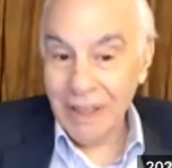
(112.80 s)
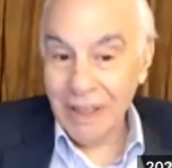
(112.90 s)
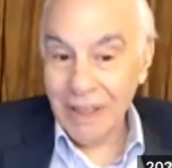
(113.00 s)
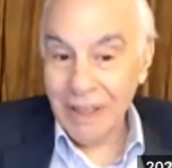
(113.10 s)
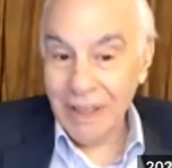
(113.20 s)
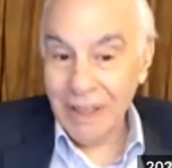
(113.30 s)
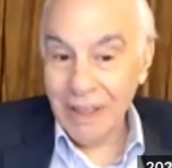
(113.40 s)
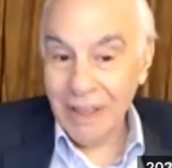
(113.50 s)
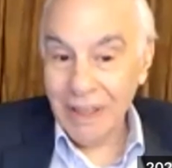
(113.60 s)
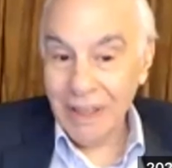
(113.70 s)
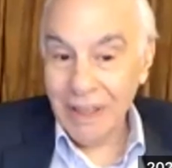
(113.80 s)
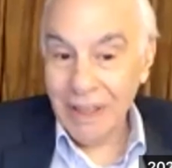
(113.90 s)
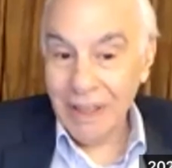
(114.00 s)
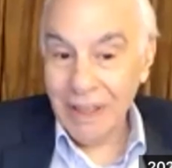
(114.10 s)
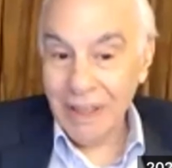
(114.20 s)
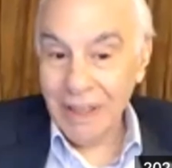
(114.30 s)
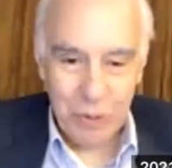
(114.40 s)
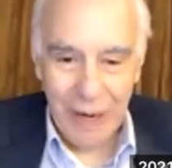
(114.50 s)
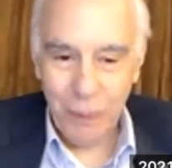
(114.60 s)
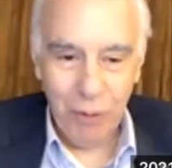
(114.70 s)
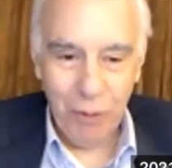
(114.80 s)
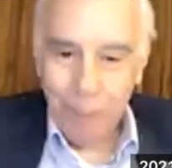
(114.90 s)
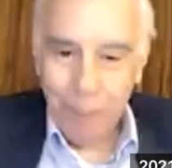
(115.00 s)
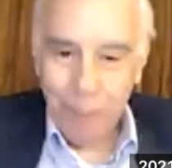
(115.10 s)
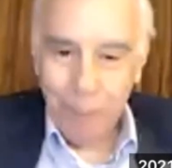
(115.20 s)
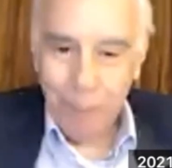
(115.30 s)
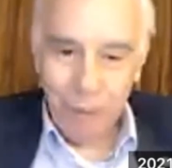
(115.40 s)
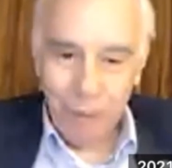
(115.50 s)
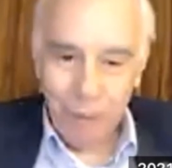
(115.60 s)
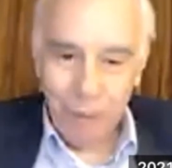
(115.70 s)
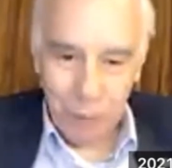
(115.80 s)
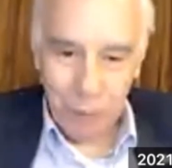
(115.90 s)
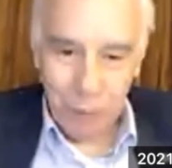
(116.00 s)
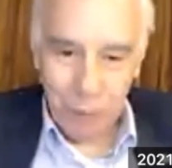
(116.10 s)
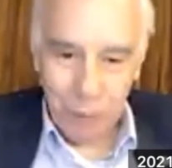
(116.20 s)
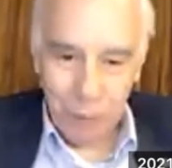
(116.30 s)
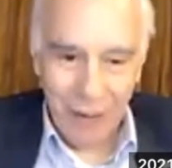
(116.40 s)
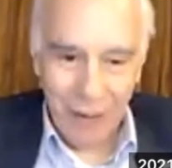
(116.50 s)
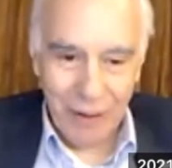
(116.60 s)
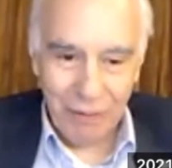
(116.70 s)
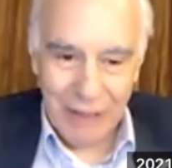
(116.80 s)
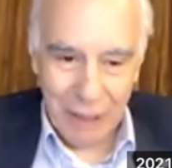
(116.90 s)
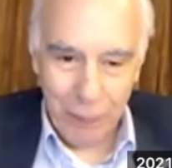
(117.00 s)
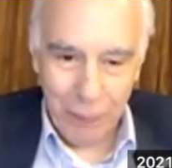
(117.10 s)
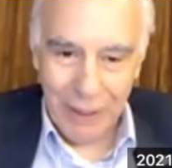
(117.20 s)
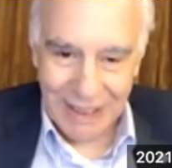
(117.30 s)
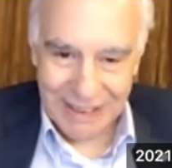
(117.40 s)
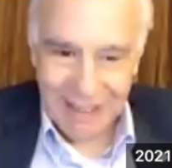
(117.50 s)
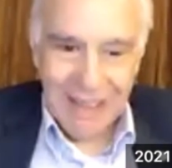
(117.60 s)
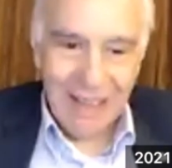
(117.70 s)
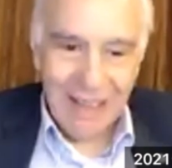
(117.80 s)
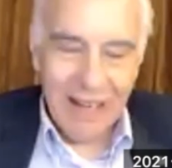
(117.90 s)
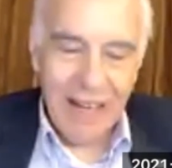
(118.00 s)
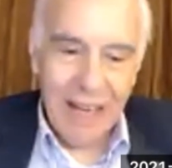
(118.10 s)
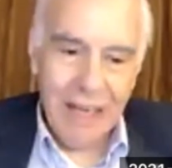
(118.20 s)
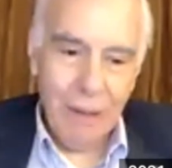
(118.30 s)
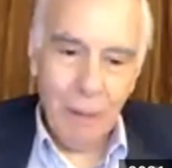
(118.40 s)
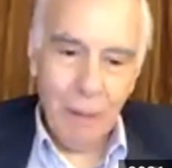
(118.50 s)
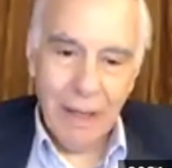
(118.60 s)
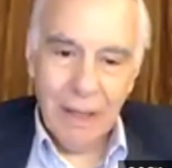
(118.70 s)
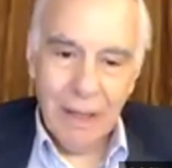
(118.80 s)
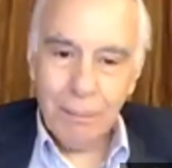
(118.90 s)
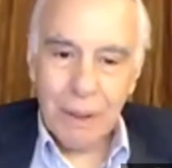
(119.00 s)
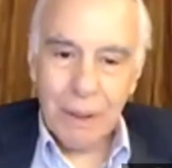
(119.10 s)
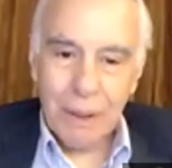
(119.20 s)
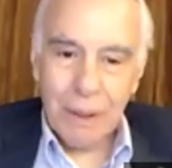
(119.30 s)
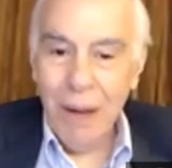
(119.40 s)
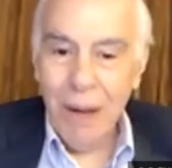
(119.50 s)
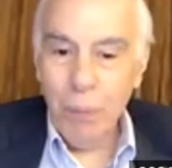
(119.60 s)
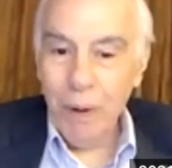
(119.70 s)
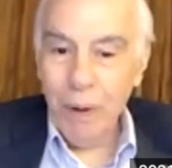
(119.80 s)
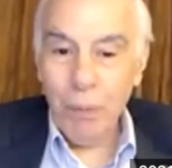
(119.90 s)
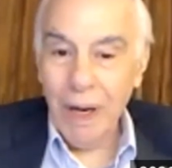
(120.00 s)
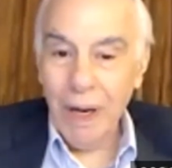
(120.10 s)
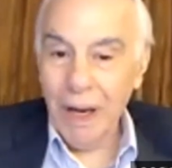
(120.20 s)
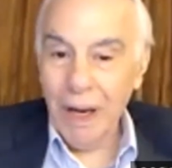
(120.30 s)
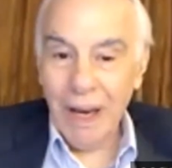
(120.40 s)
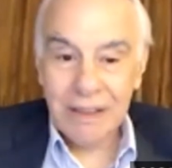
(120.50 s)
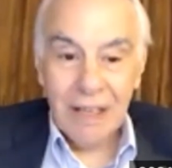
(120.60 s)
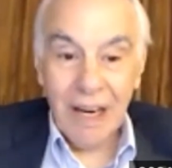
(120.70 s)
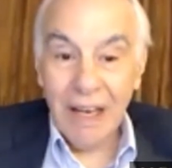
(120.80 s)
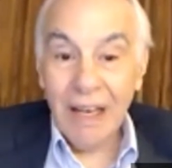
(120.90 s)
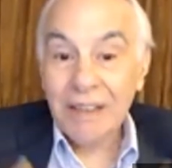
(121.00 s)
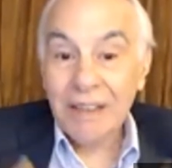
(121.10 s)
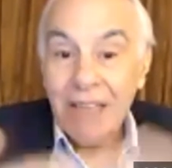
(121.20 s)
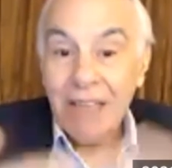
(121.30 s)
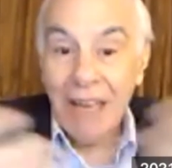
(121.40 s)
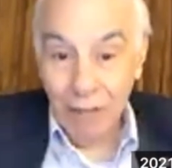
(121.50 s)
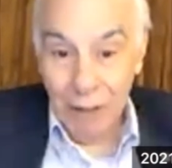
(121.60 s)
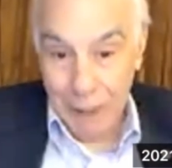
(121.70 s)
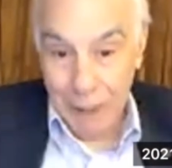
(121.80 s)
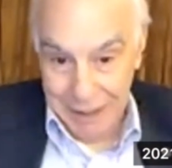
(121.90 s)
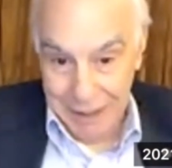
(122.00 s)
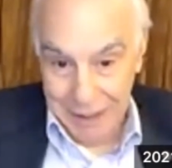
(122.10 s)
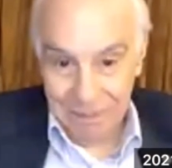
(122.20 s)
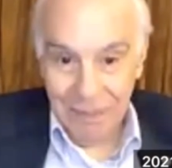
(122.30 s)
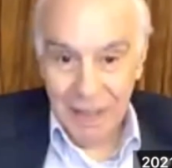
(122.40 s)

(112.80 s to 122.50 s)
we in the warring nations recognized we can't afford another world war. But a lot of the world was left out of that process uh, anyway. But today we